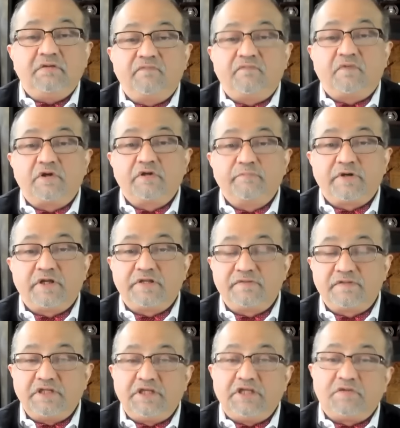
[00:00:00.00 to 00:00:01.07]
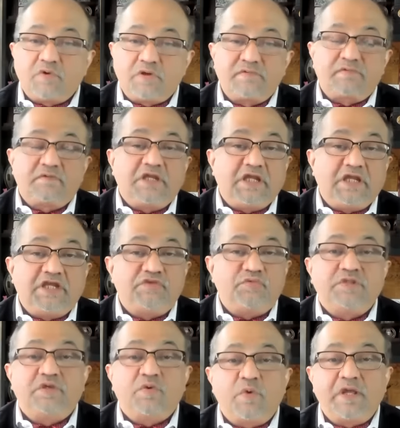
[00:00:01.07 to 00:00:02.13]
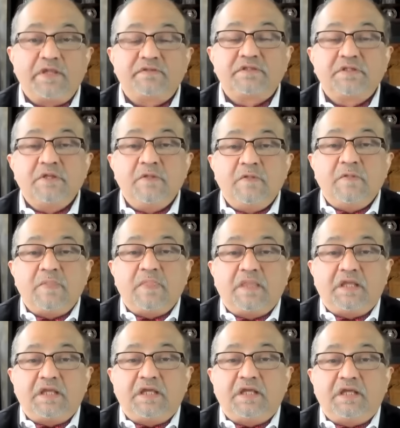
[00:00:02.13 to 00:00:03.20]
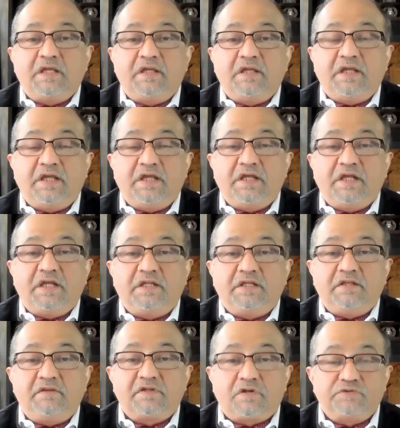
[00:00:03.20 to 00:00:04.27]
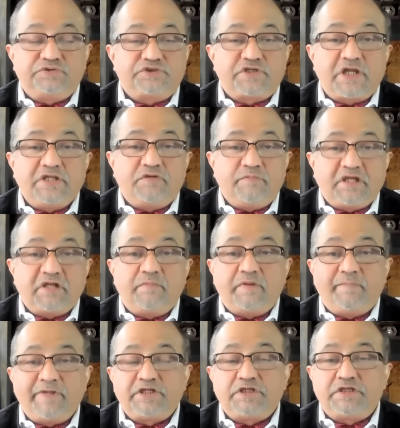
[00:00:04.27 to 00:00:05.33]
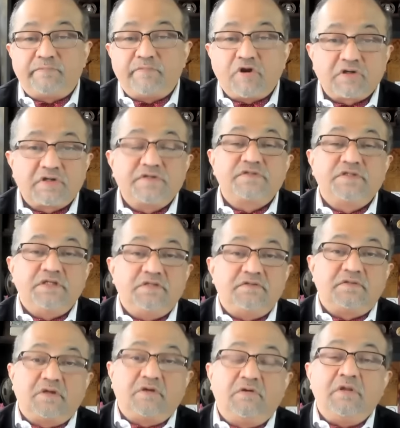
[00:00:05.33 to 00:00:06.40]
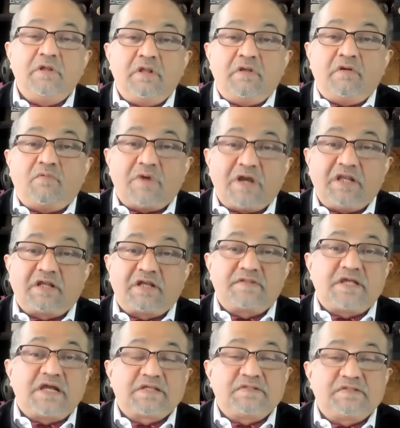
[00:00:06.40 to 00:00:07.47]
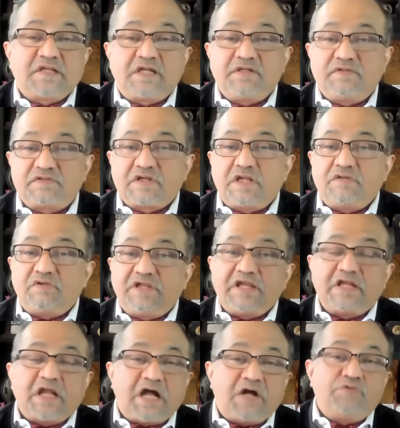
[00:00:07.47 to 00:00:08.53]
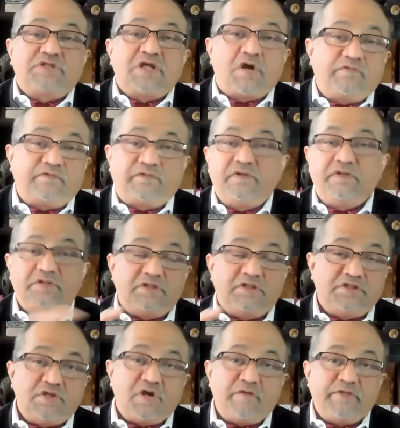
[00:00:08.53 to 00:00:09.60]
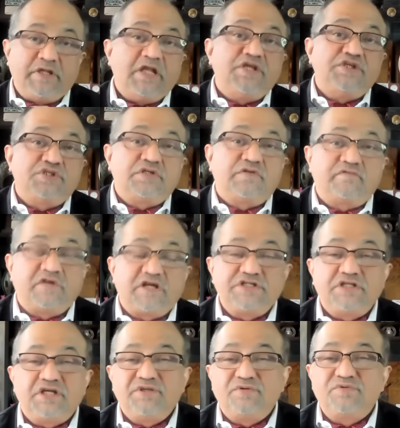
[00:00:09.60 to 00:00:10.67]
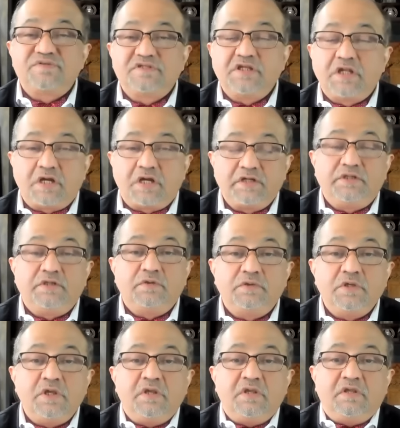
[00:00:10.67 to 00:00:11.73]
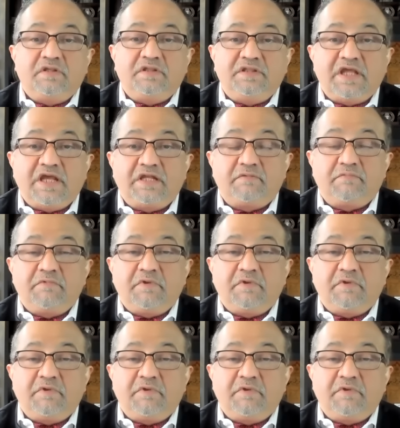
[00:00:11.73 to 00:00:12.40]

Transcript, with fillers: foreign policy. It wants to engage with the West, uh, and it's also trying to become a better democracy. So while Kazakhstan is trying to get out of the domination of Russia, you could still argue that